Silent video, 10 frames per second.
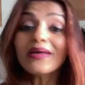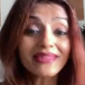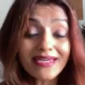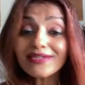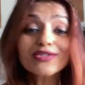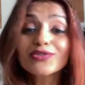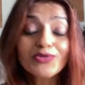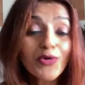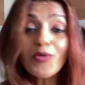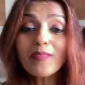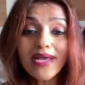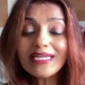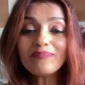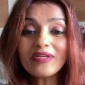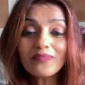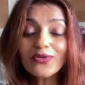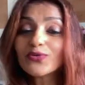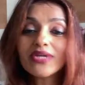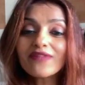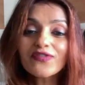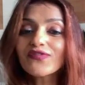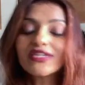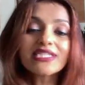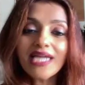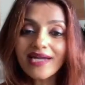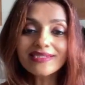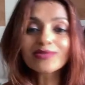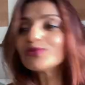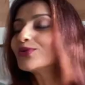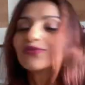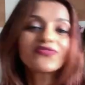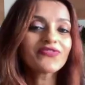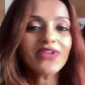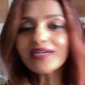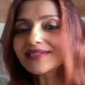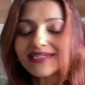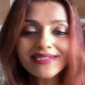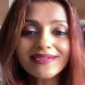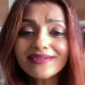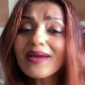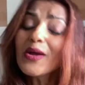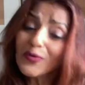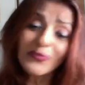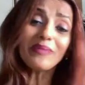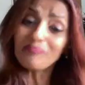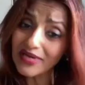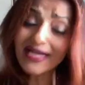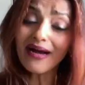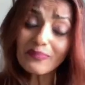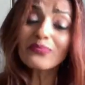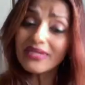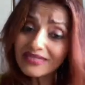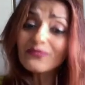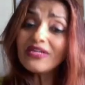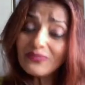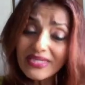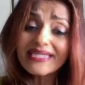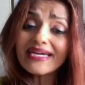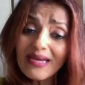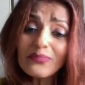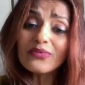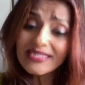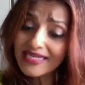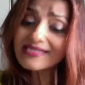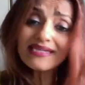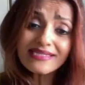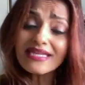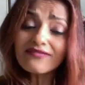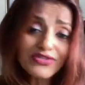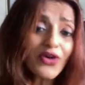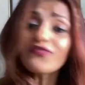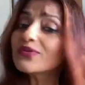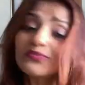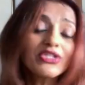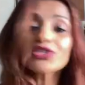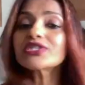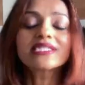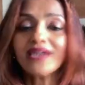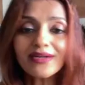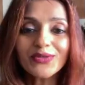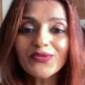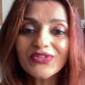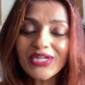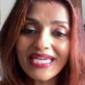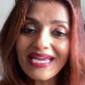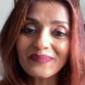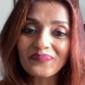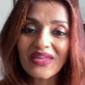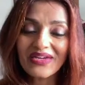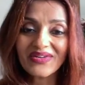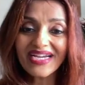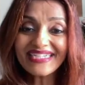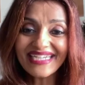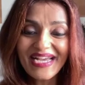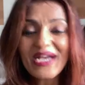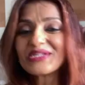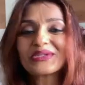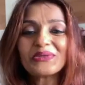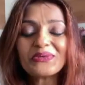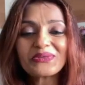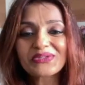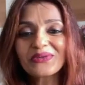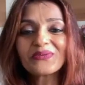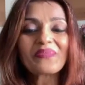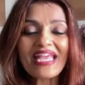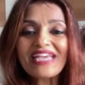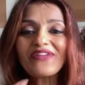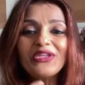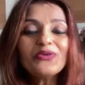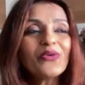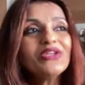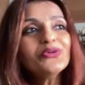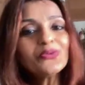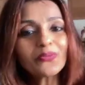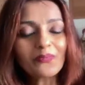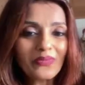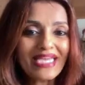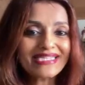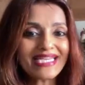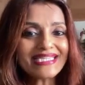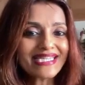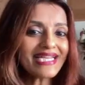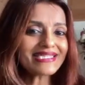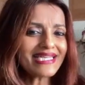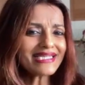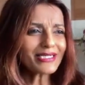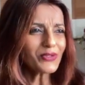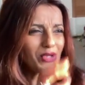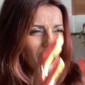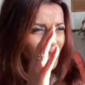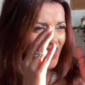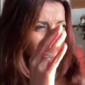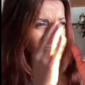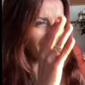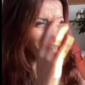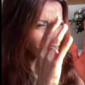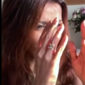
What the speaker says: there are so many people who never finished high school, who flunked a year. We pick up, we get up, we dust ourselves off, and we just start over again, right? So when you it's like saying that, look, when I'm hyper